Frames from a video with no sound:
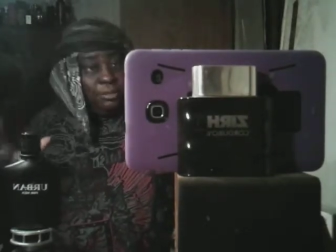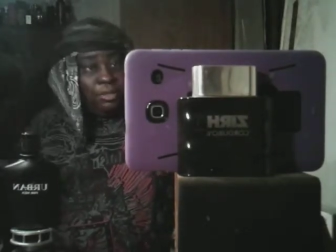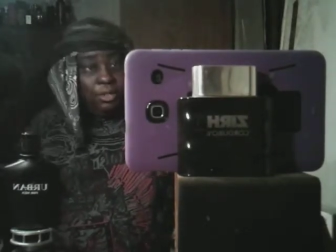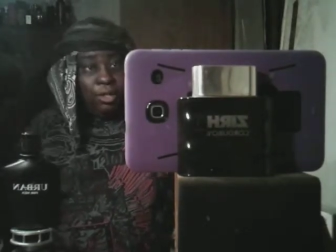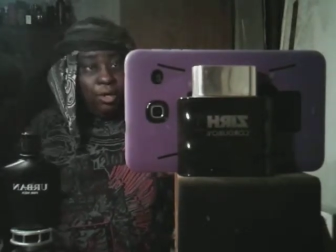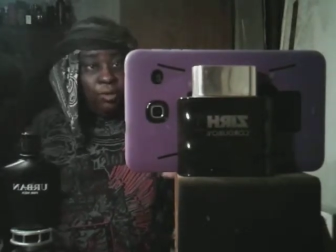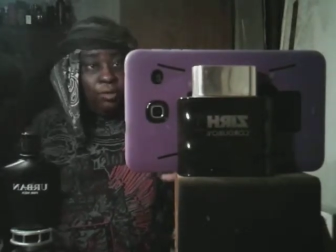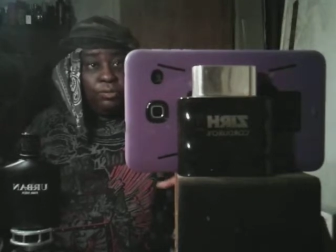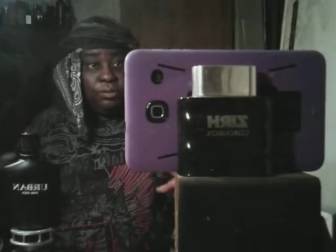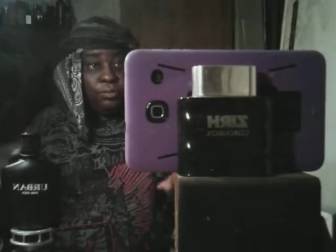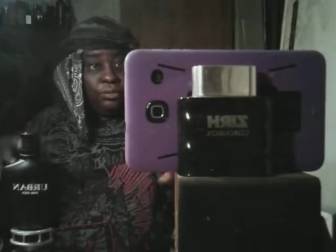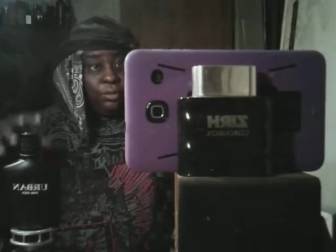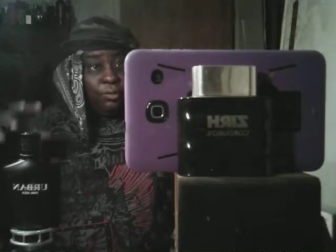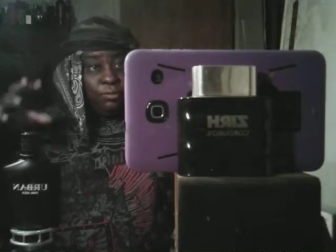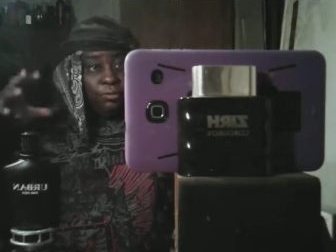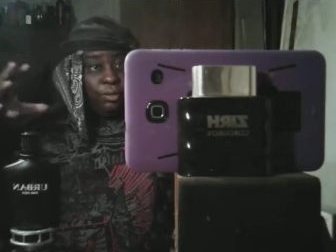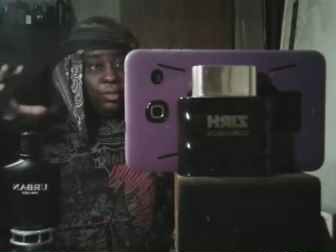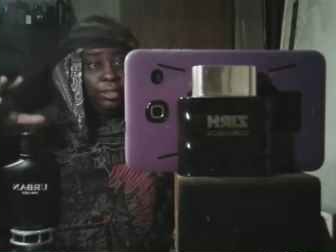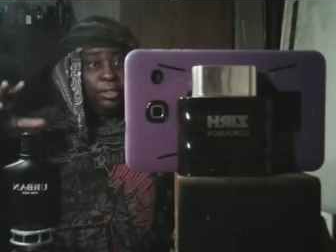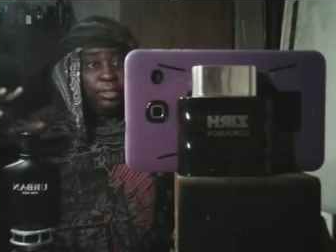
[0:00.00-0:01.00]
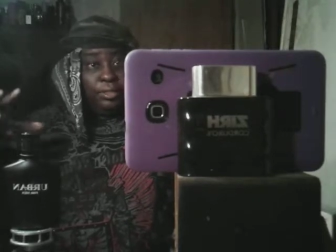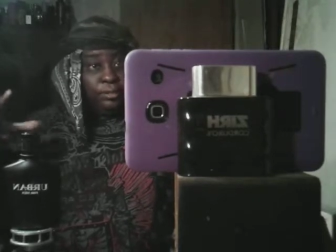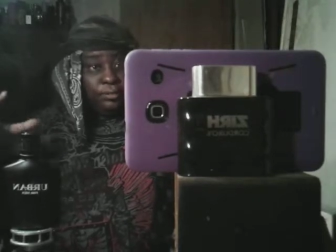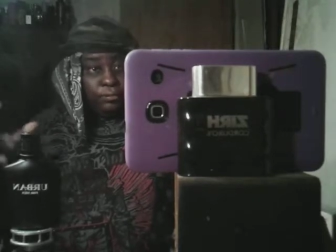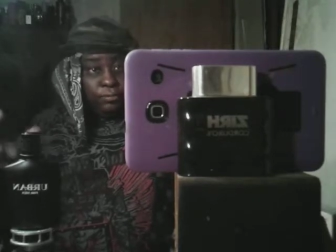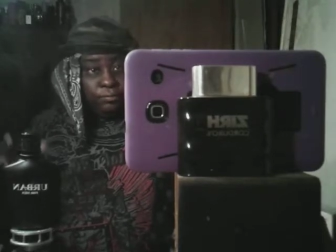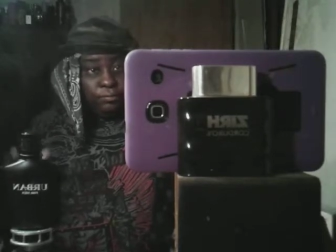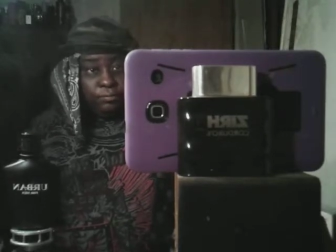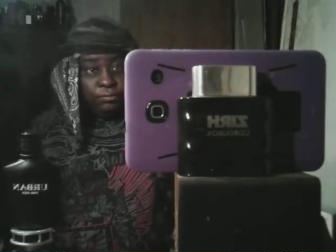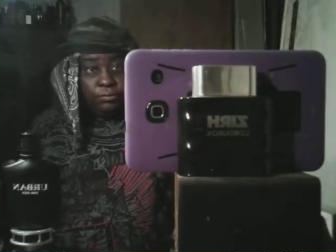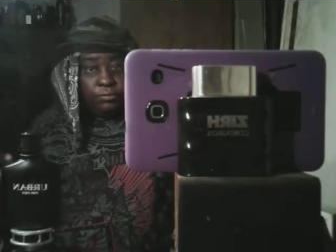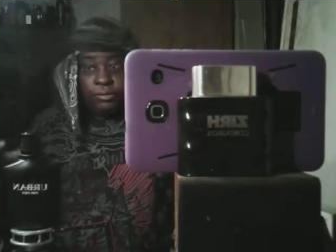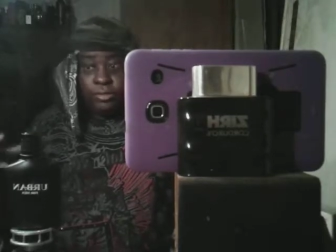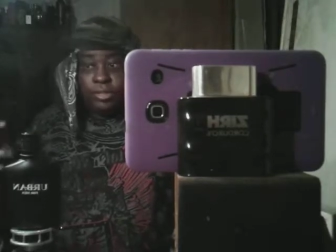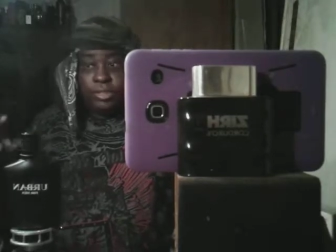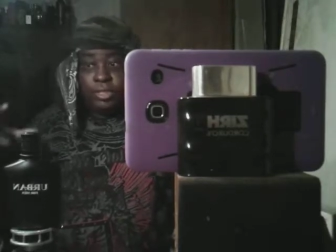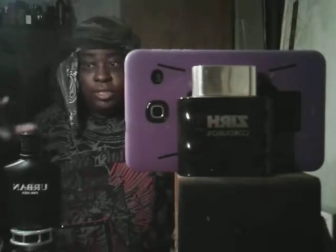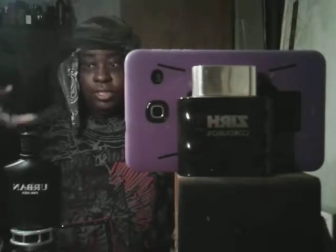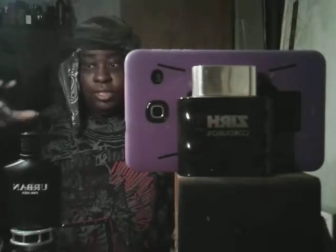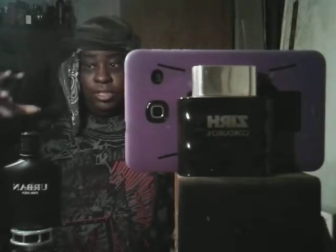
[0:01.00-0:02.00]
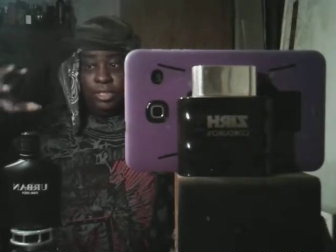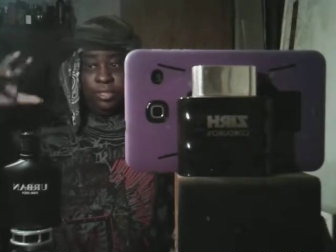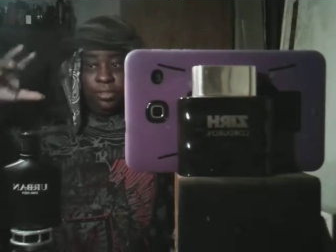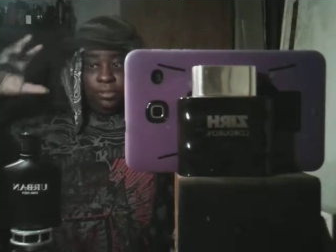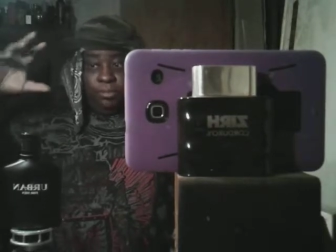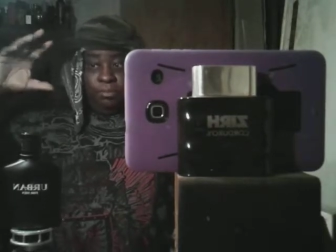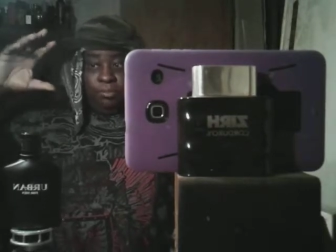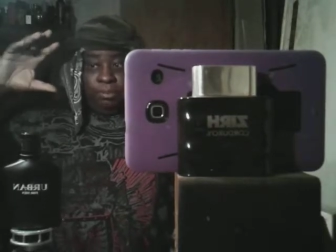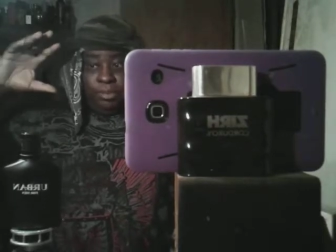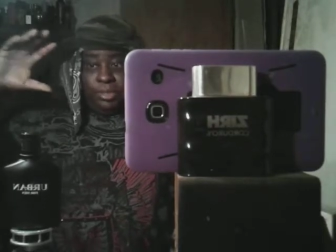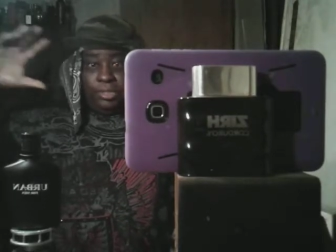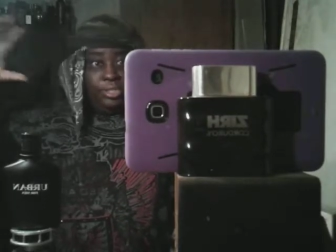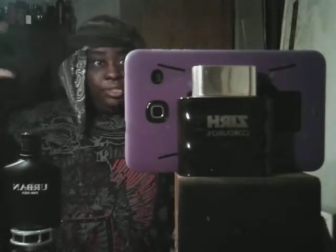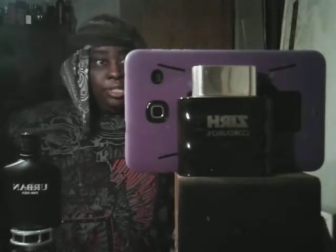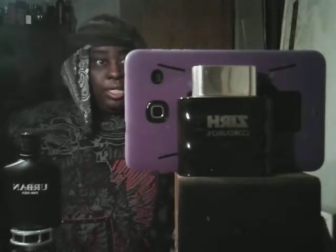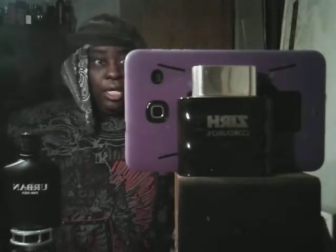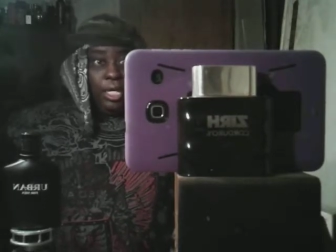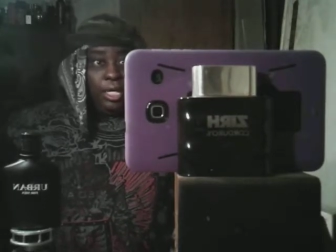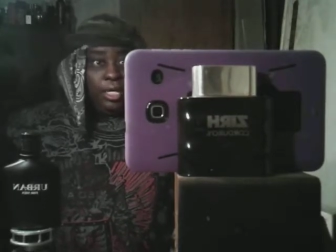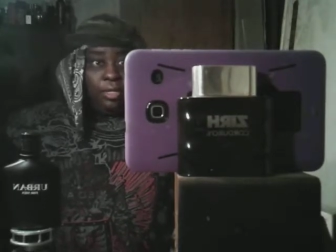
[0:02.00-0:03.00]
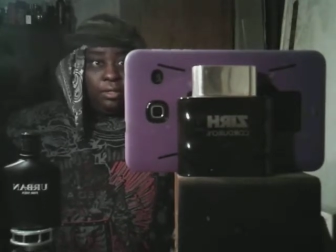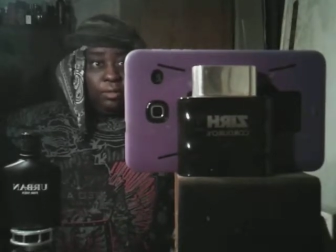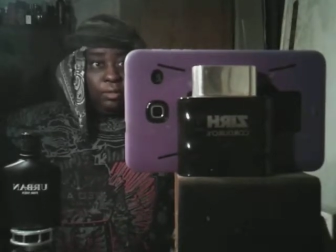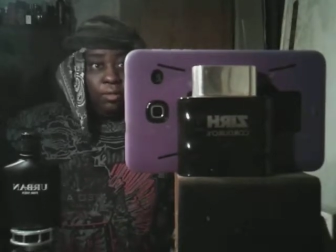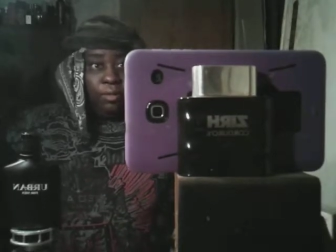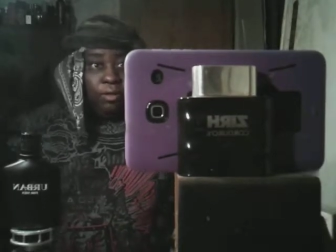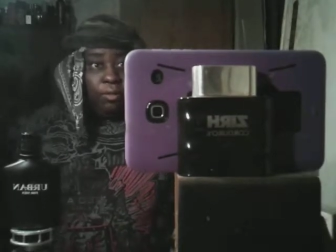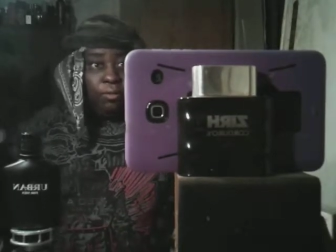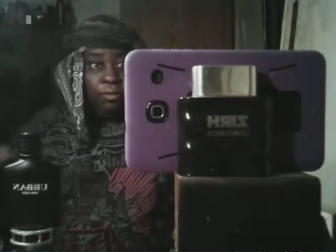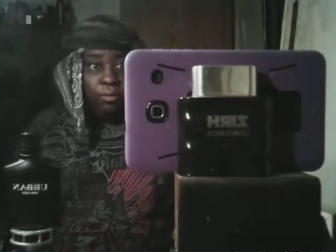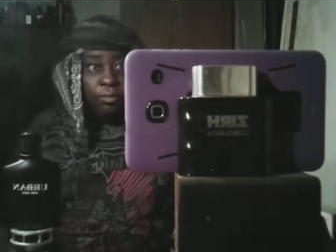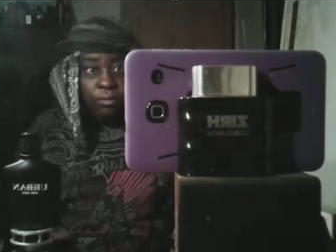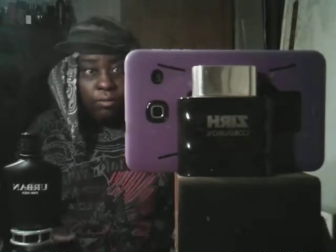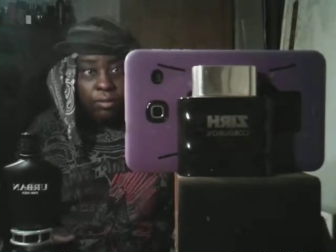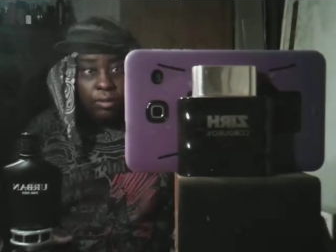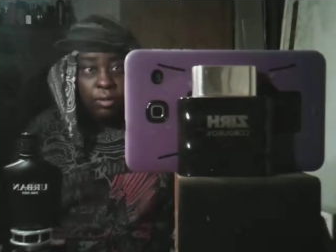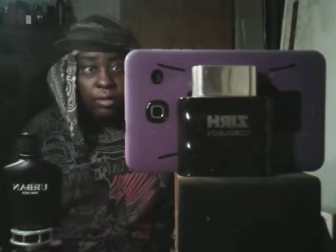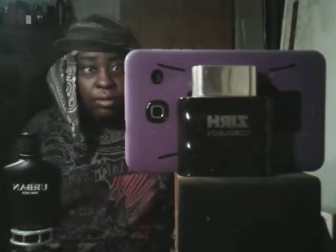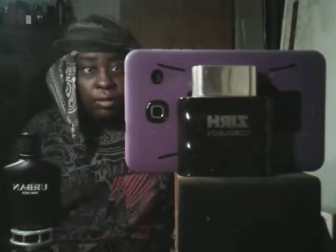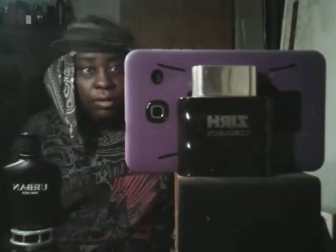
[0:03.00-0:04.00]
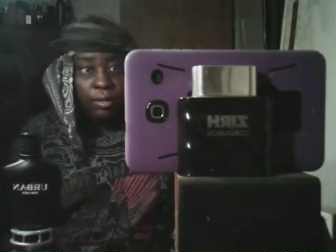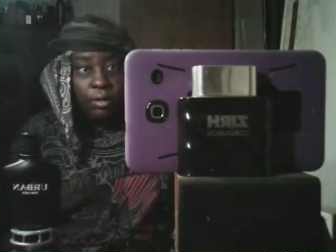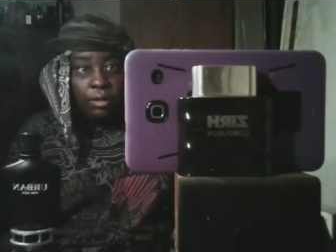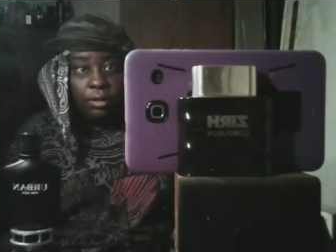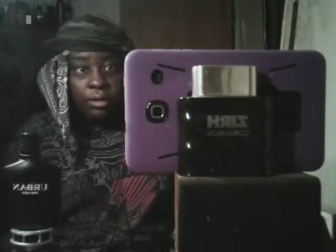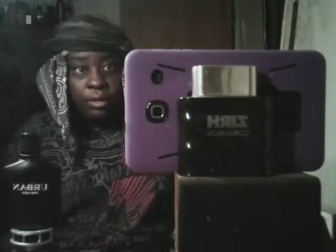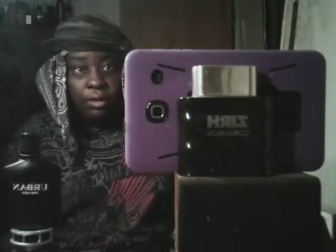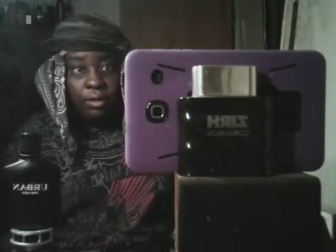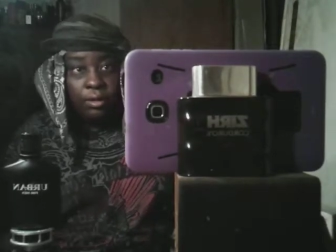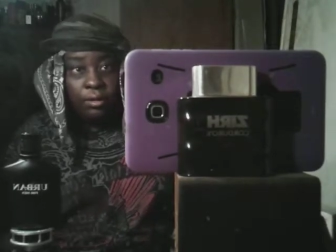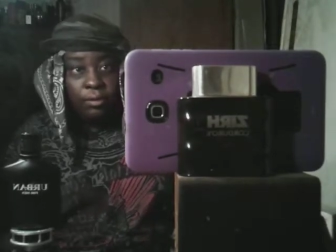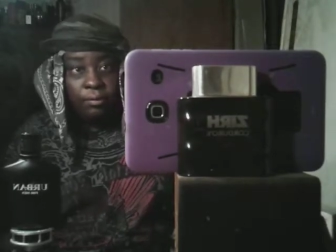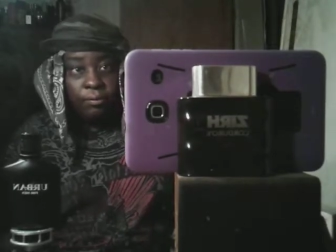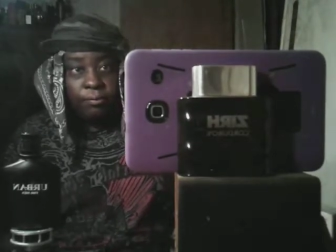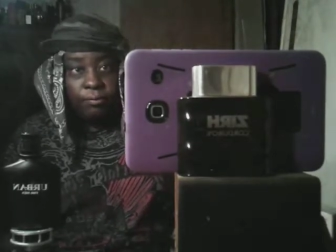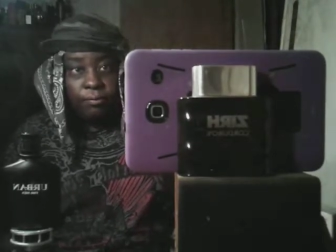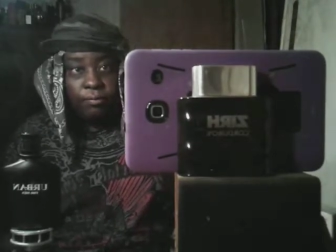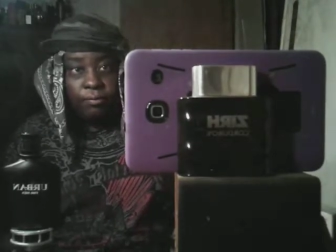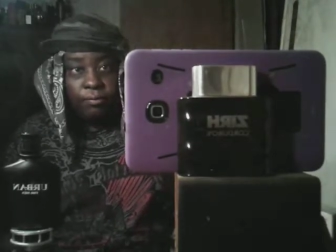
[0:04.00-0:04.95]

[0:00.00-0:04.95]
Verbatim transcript: colognes that really project, you know. Um,